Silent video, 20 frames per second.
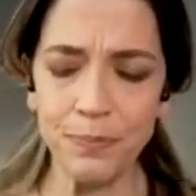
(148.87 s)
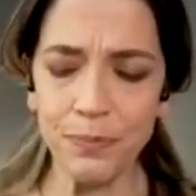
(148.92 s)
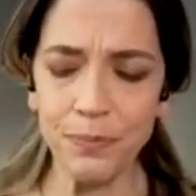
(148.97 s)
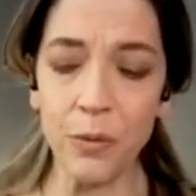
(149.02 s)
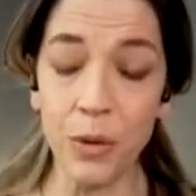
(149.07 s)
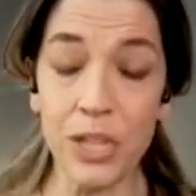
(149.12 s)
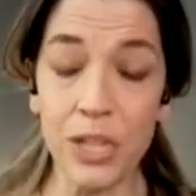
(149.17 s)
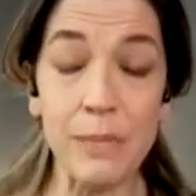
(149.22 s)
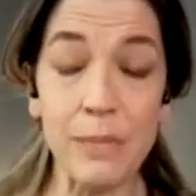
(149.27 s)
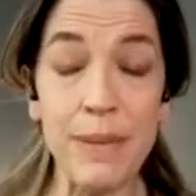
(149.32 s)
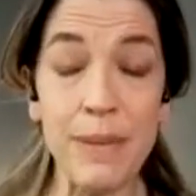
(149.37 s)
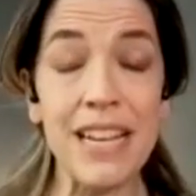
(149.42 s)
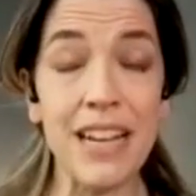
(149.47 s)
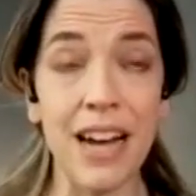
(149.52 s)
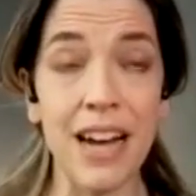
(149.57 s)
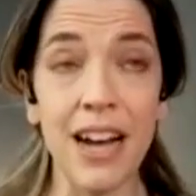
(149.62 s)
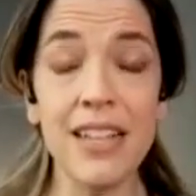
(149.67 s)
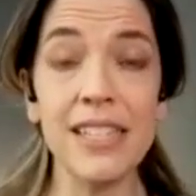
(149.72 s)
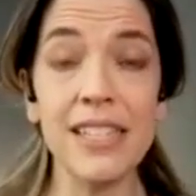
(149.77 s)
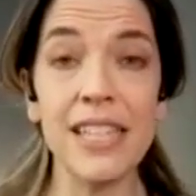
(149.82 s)
It was
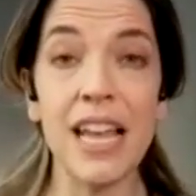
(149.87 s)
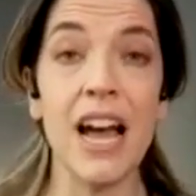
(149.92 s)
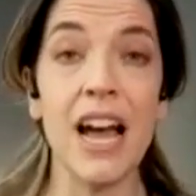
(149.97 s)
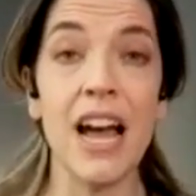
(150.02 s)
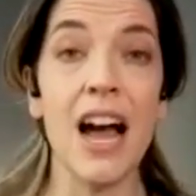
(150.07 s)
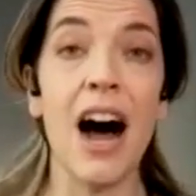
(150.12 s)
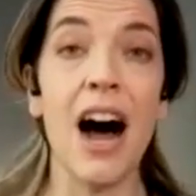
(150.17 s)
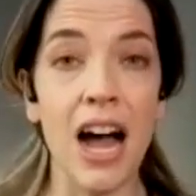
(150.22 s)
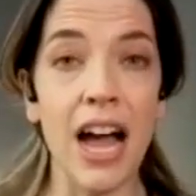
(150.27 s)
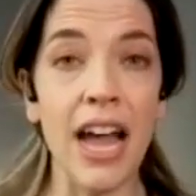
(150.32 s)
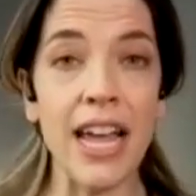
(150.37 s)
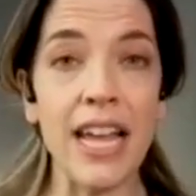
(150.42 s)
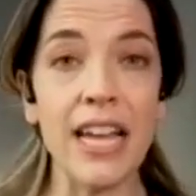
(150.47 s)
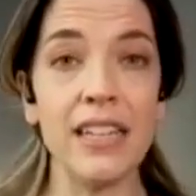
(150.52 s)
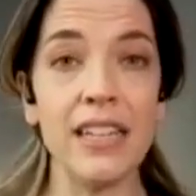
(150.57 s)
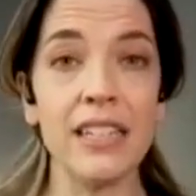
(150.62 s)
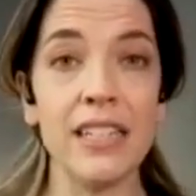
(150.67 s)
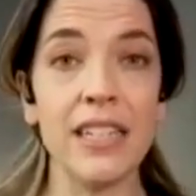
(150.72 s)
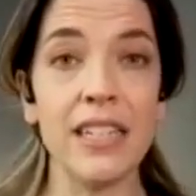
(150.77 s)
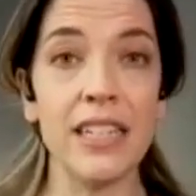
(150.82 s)
because
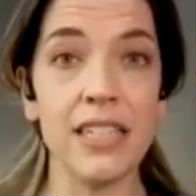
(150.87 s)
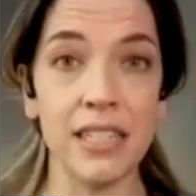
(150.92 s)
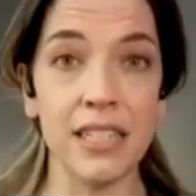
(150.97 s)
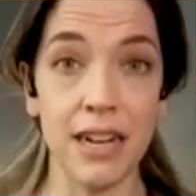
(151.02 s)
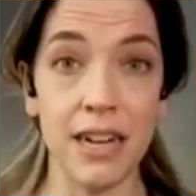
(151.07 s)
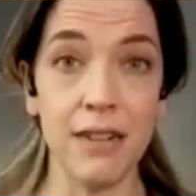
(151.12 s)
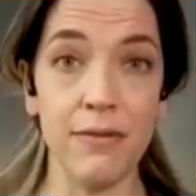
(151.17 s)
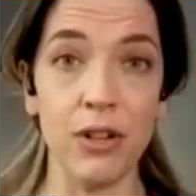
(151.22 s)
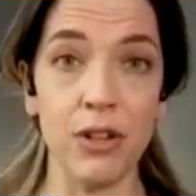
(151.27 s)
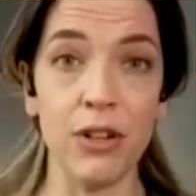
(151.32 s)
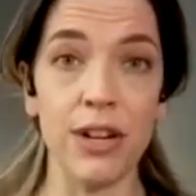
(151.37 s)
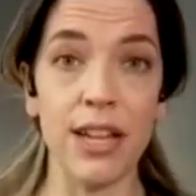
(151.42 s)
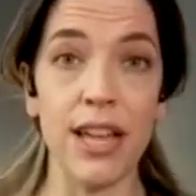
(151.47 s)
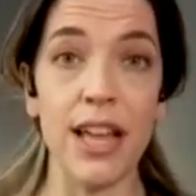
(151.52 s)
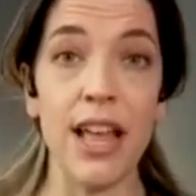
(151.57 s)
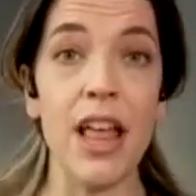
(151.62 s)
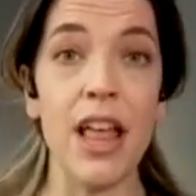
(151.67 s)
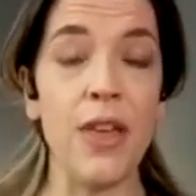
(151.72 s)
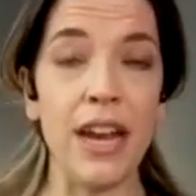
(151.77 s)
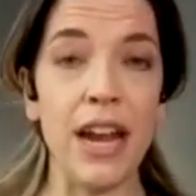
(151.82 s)
I discovered
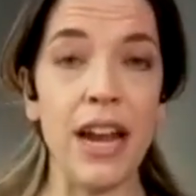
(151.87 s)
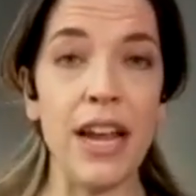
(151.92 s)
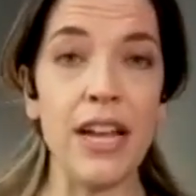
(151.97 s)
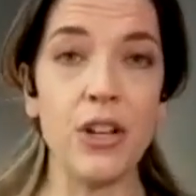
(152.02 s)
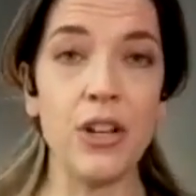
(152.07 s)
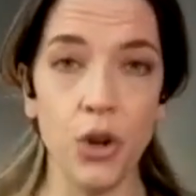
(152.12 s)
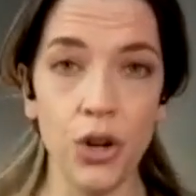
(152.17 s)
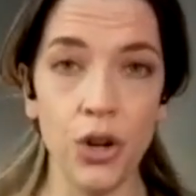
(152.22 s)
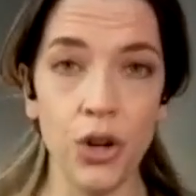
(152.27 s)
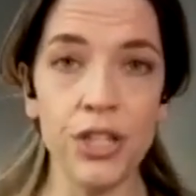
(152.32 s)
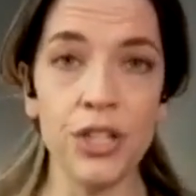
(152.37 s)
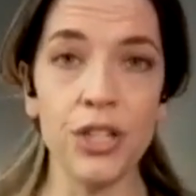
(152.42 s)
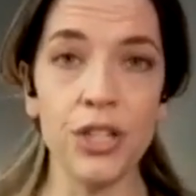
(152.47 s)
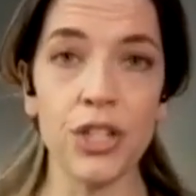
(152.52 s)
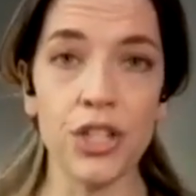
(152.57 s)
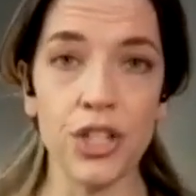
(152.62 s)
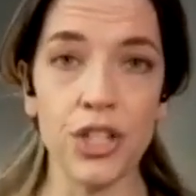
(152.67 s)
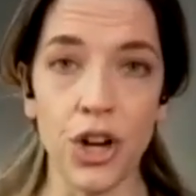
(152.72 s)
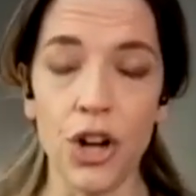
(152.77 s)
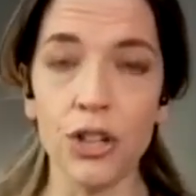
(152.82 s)
that I couldn't
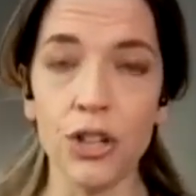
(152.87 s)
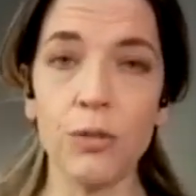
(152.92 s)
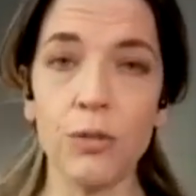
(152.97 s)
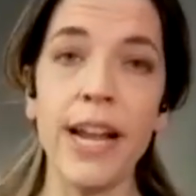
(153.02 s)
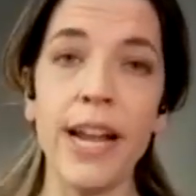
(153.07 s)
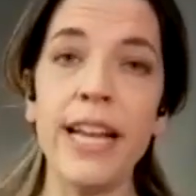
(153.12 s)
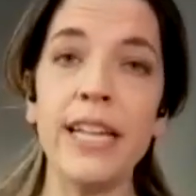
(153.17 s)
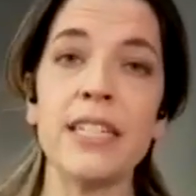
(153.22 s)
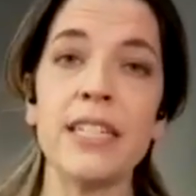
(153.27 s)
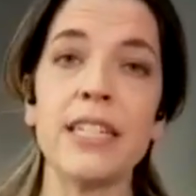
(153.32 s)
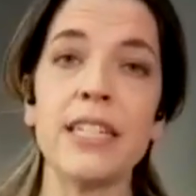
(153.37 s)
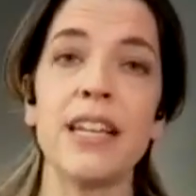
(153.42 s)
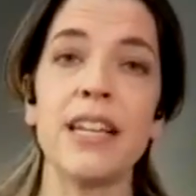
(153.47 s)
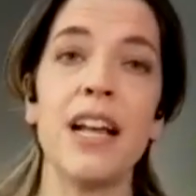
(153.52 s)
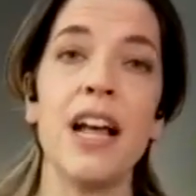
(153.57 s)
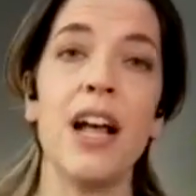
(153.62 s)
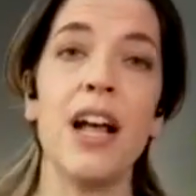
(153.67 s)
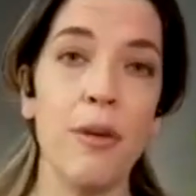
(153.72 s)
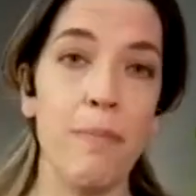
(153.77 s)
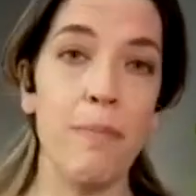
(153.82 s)
tolerate
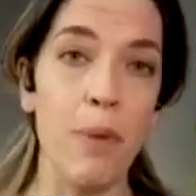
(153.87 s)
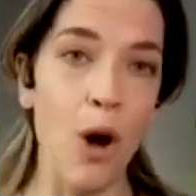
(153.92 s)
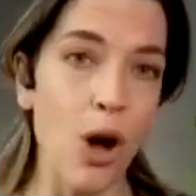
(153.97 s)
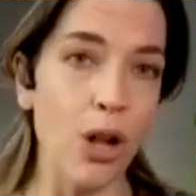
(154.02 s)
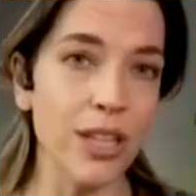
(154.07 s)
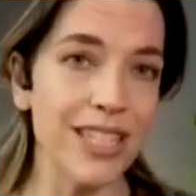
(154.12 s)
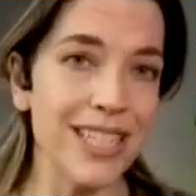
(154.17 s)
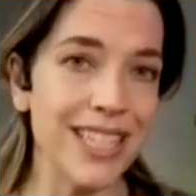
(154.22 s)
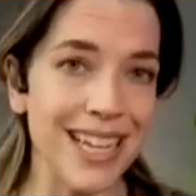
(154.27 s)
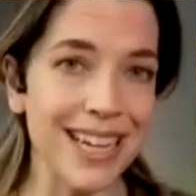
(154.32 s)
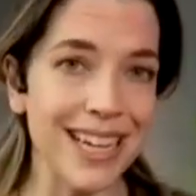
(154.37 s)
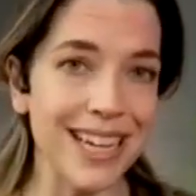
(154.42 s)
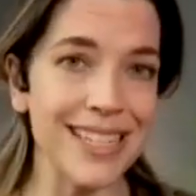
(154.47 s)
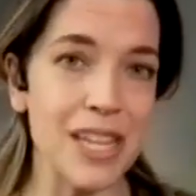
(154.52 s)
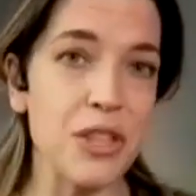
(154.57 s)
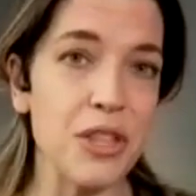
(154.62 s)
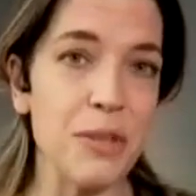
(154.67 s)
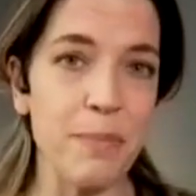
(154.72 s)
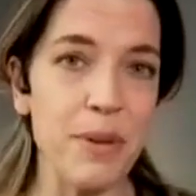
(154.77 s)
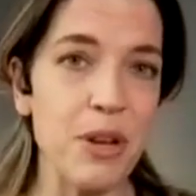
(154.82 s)
the
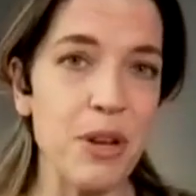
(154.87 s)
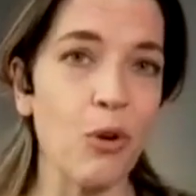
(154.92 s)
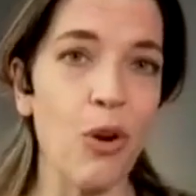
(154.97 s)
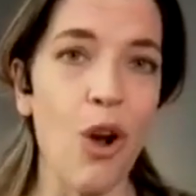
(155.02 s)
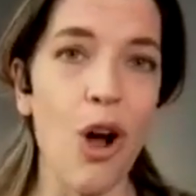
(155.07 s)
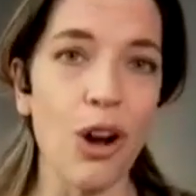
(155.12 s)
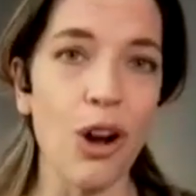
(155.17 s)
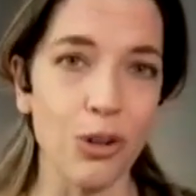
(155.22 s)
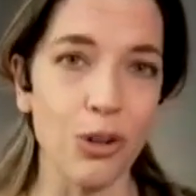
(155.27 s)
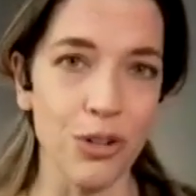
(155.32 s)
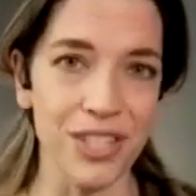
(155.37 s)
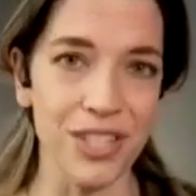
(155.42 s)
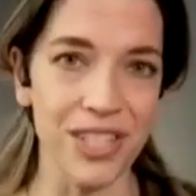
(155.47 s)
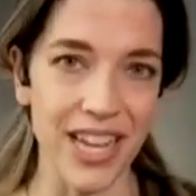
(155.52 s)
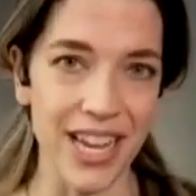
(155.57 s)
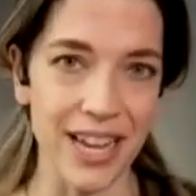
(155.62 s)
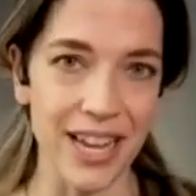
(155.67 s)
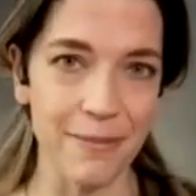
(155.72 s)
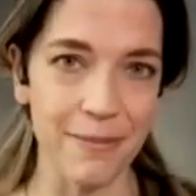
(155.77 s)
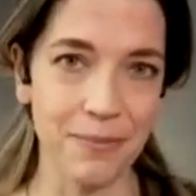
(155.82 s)
politics and the
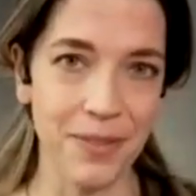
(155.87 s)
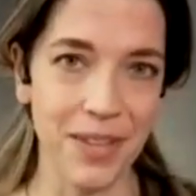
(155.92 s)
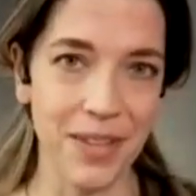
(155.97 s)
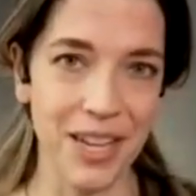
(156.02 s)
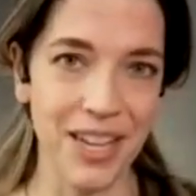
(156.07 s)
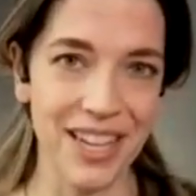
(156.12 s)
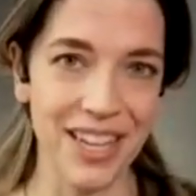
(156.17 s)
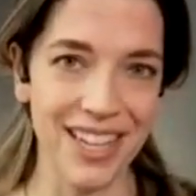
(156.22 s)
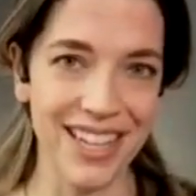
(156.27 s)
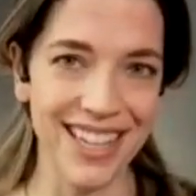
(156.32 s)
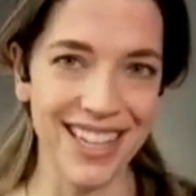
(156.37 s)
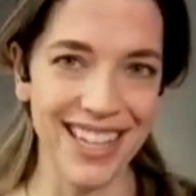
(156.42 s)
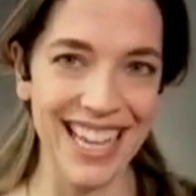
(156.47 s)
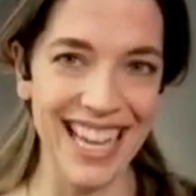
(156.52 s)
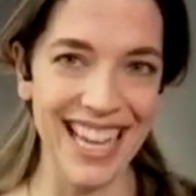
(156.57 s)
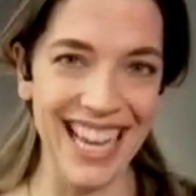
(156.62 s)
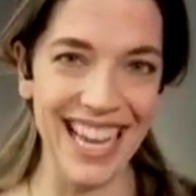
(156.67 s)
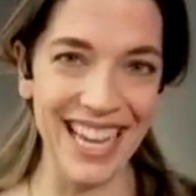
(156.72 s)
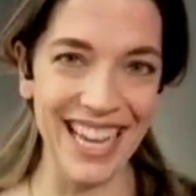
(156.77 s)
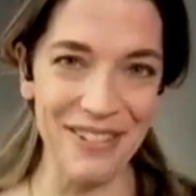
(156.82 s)
bureaucracy
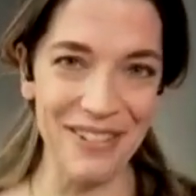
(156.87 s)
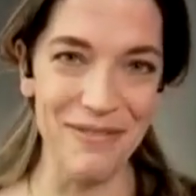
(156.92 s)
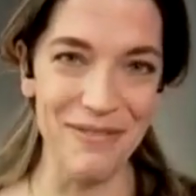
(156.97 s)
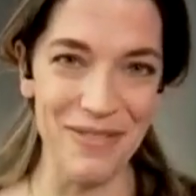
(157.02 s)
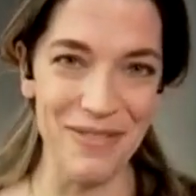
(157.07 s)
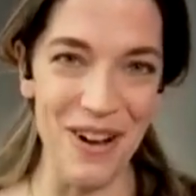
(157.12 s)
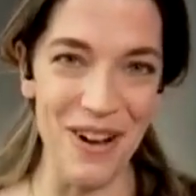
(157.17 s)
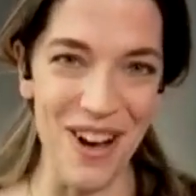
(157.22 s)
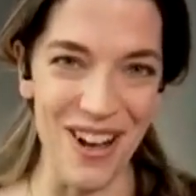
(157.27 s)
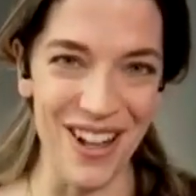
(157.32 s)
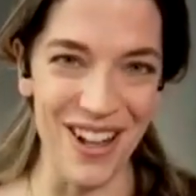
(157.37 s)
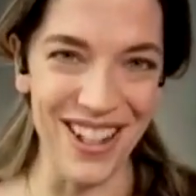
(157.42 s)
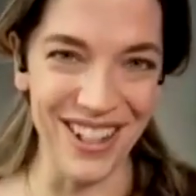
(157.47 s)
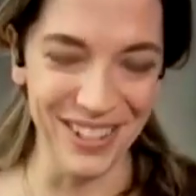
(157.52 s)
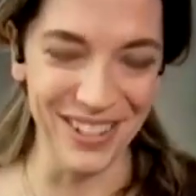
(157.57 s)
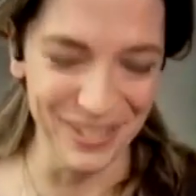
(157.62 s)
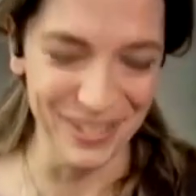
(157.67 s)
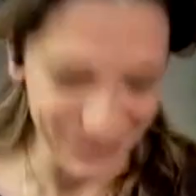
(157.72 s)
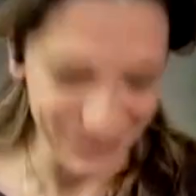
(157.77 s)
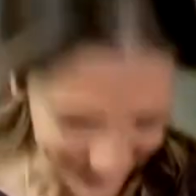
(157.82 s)

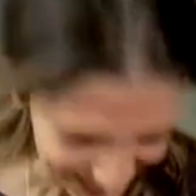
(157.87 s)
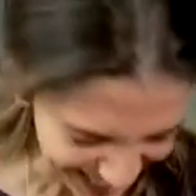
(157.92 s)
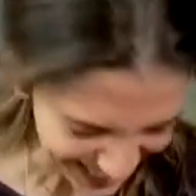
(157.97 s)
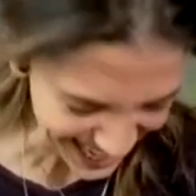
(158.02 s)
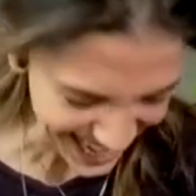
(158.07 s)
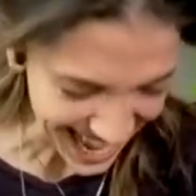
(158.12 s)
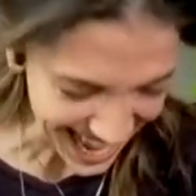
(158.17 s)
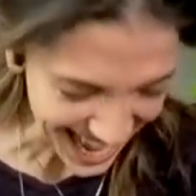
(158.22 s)
involved.